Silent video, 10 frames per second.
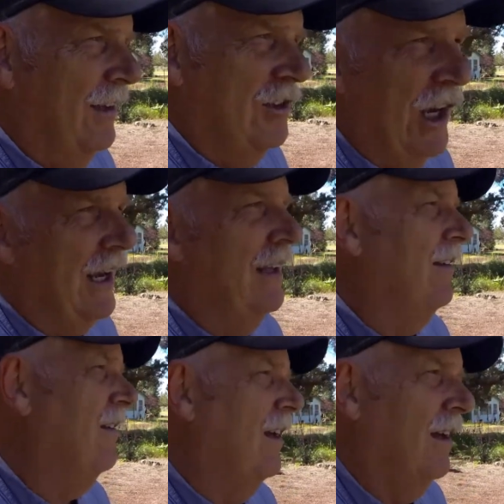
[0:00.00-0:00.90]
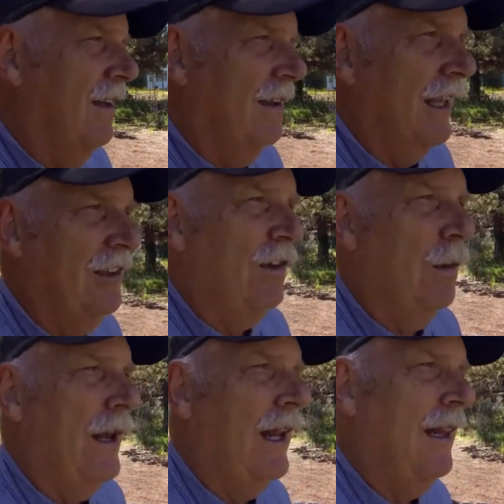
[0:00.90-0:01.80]
Chickens, they just
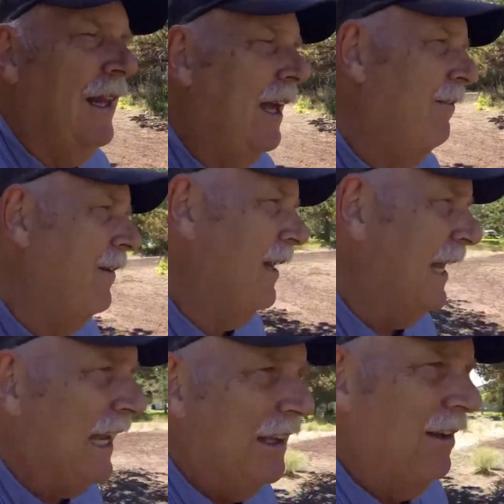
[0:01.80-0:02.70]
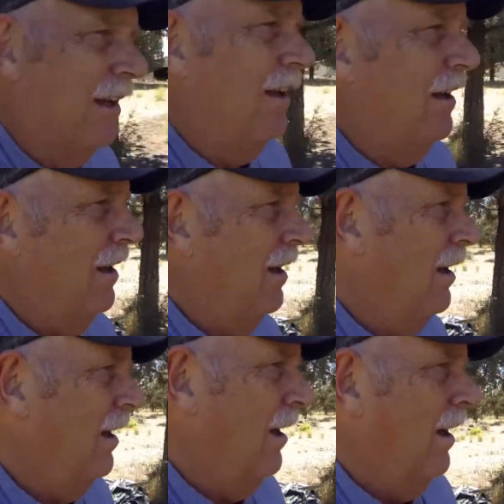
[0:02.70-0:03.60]
want to live and eat
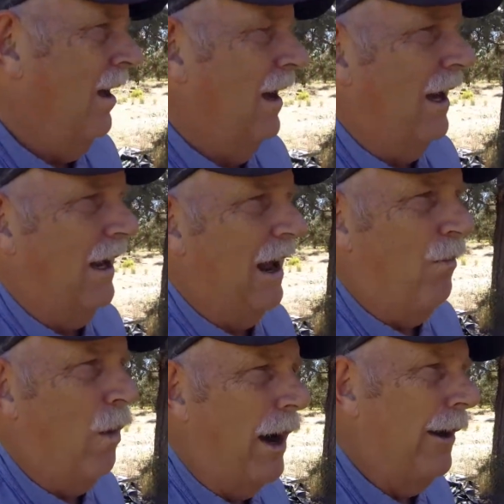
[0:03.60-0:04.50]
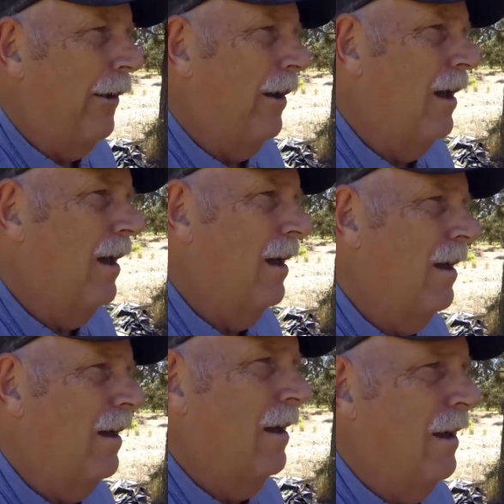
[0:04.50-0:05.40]
and have water,
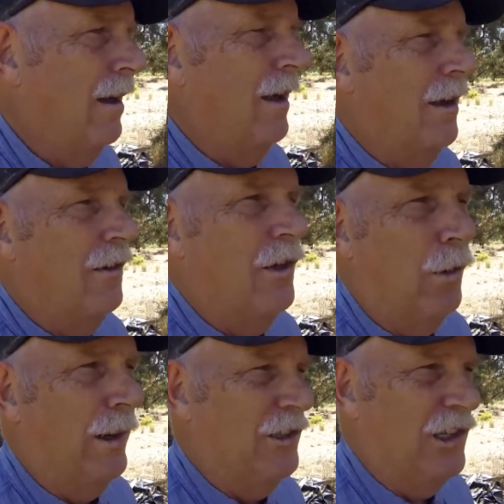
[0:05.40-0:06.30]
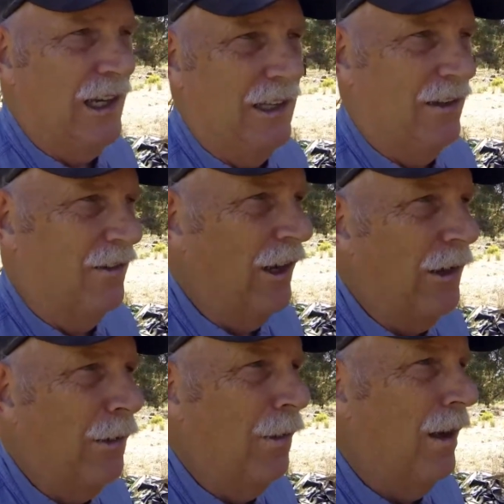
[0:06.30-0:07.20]
do what chickens
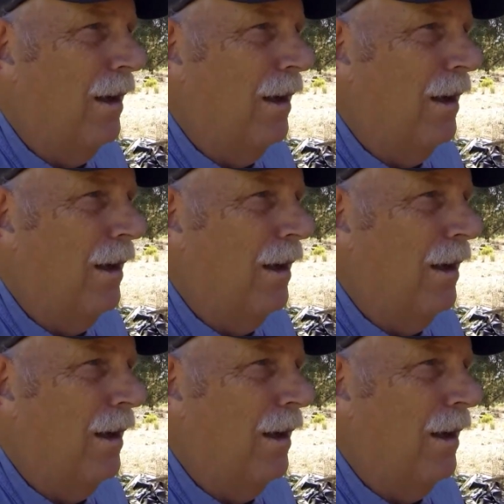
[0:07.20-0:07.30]
do,